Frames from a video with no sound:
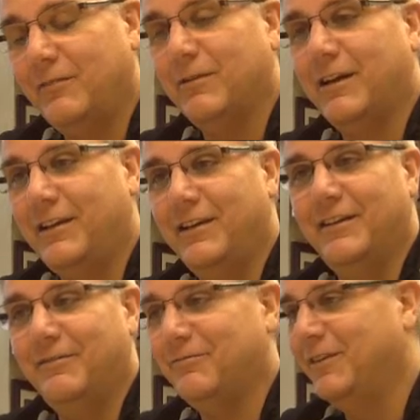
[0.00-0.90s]
seen my
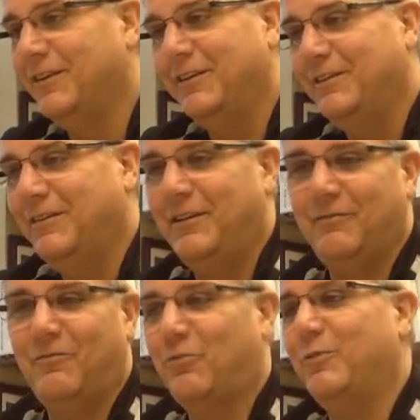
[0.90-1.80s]
kid in
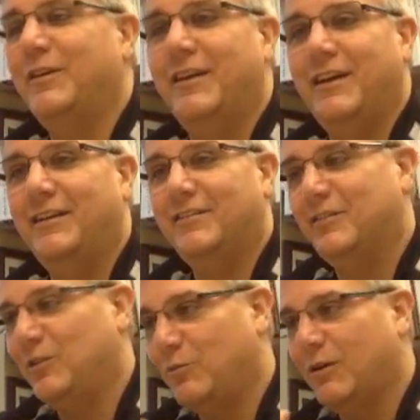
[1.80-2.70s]
in three days
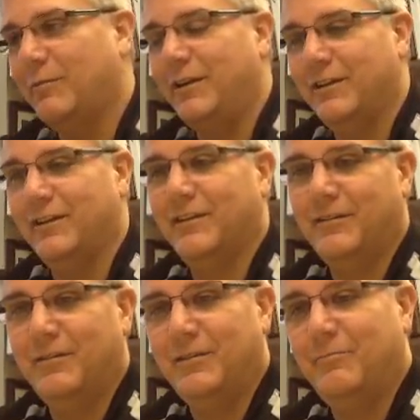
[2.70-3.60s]
and you want me to
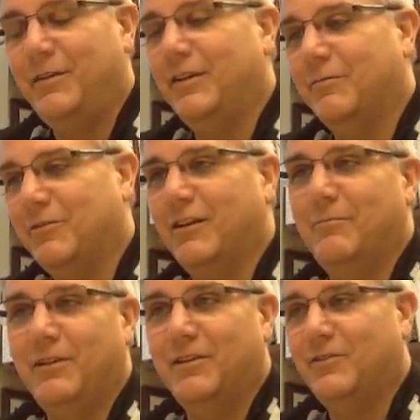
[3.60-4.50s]
to be upset
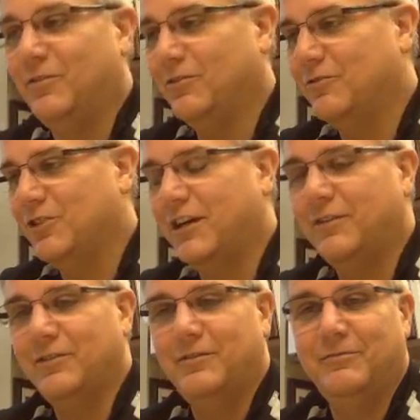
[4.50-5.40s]
yeah. because your
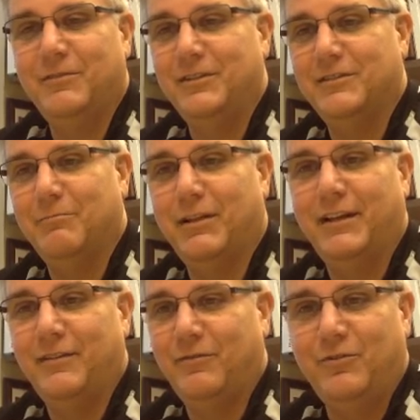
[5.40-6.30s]
child isn't
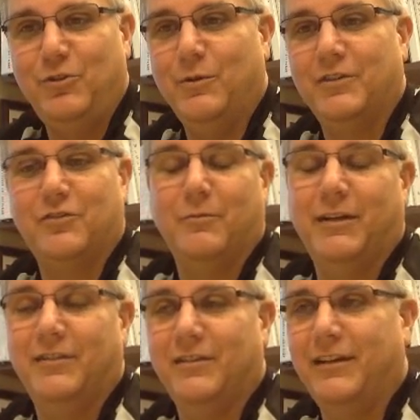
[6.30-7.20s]
playing two extra
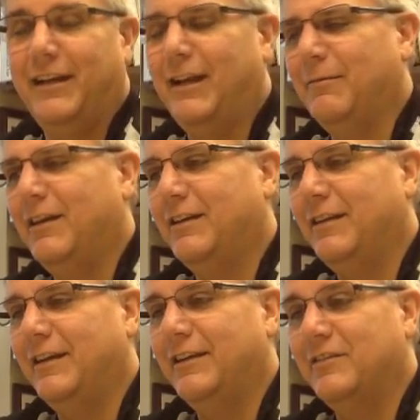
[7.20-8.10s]
minutes in a game and that
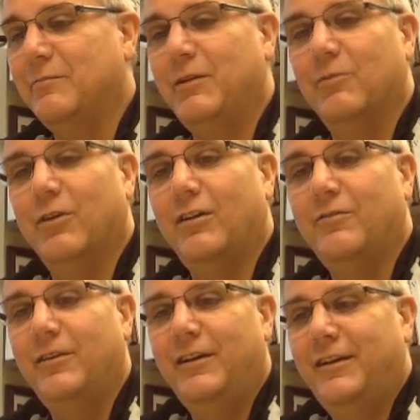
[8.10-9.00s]
that gets to be
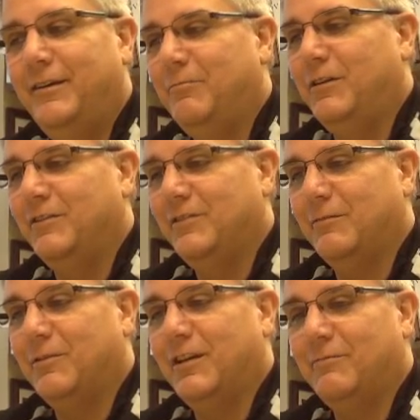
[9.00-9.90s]
rough mm-hmm. but
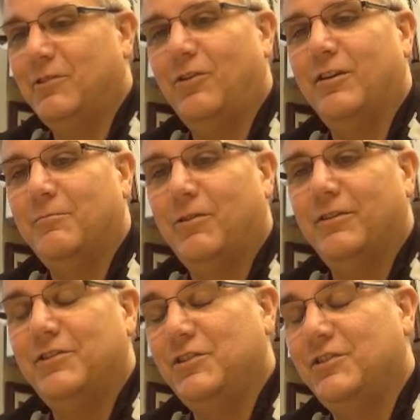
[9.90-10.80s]
sometimes the hardest
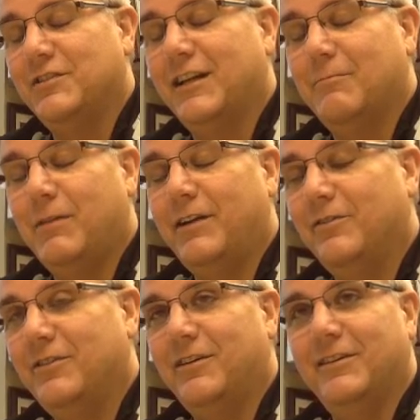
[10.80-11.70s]
part is you just got to bite
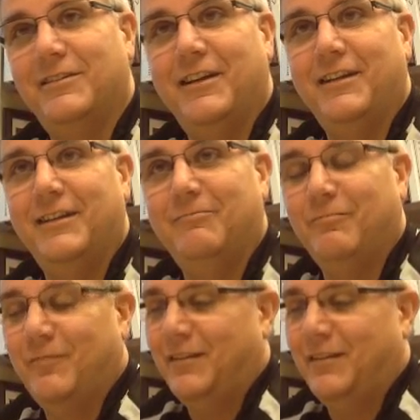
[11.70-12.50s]
your tongue and take it